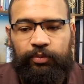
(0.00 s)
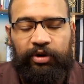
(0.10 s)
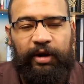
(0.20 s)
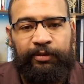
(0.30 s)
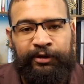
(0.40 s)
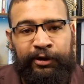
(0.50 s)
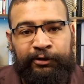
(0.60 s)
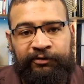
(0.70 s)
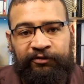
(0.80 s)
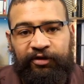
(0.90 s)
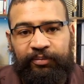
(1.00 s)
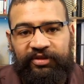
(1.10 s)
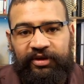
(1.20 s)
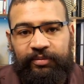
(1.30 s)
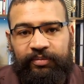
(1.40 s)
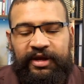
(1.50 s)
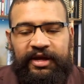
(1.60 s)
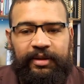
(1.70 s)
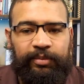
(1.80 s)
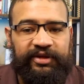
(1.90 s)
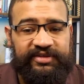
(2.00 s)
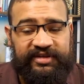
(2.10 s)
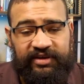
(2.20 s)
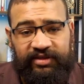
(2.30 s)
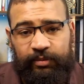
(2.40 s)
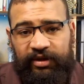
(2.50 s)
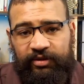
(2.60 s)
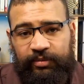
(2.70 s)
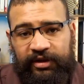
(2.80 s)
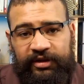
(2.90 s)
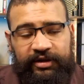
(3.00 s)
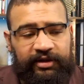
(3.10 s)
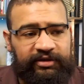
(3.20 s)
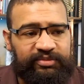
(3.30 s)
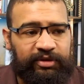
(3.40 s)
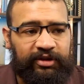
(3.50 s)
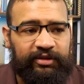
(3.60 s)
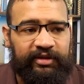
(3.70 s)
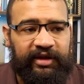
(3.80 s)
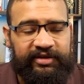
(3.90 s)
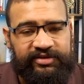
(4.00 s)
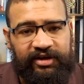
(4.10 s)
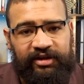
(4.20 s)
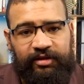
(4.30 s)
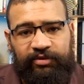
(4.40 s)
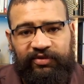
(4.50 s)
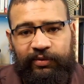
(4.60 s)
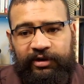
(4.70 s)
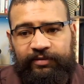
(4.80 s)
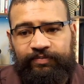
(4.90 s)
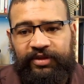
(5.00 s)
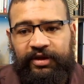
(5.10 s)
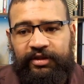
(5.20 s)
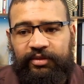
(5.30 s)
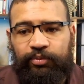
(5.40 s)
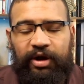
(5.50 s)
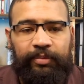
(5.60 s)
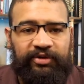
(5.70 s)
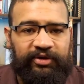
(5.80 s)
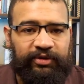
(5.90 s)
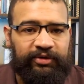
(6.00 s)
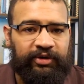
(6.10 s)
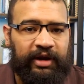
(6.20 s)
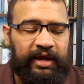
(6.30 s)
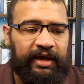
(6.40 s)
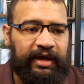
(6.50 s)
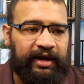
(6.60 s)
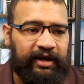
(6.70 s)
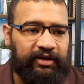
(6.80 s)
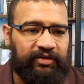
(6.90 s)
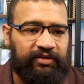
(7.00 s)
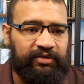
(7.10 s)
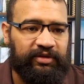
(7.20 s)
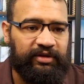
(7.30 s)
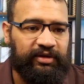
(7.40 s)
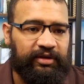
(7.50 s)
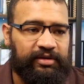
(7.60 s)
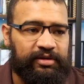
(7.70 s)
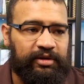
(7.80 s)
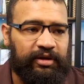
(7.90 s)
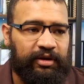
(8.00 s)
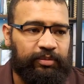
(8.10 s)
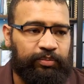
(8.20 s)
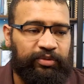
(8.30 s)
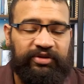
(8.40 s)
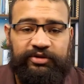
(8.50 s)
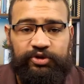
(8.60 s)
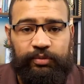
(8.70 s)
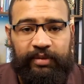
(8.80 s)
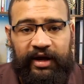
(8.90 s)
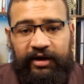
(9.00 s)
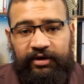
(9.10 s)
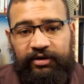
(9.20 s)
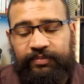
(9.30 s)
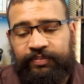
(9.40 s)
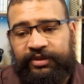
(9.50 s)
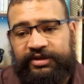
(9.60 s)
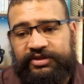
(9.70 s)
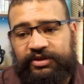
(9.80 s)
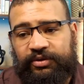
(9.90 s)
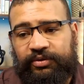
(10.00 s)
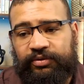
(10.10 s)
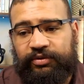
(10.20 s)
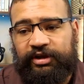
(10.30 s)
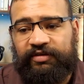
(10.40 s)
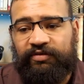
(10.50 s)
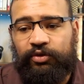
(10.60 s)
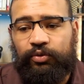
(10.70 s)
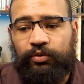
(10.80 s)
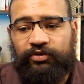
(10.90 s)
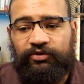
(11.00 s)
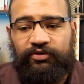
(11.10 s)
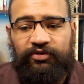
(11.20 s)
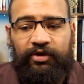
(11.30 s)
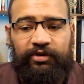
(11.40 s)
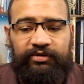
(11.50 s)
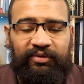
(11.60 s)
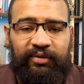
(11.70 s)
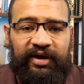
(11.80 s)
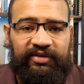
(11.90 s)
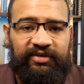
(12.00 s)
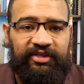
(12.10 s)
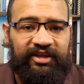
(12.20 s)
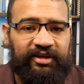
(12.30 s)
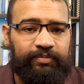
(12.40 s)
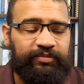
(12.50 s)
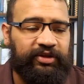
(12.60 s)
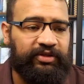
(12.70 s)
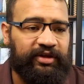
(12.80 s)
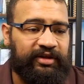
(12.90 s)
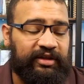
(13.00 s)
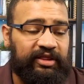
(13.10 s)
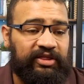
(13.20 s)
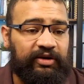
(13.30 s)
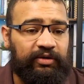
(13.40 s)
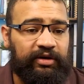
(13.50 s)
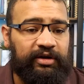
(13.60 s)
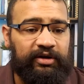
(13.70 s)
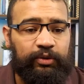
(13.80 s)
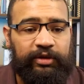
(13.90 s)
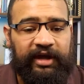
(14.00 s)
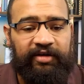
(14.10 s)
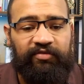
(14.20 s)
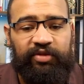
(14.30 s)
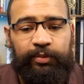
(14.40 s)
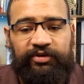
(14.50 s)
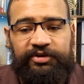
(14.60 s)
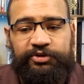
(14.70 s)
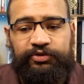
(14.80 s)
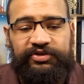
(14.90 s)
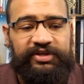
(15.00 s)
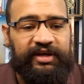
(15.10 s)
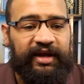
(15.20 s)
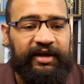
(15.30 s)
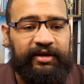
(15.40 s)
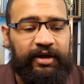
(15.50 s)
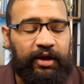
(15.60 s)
property owner from them because that's how they make their money is being the liaison between the property owner and the potential buyer. So if you were to talk direct to them, then in theory, you would have the potential to say, hey,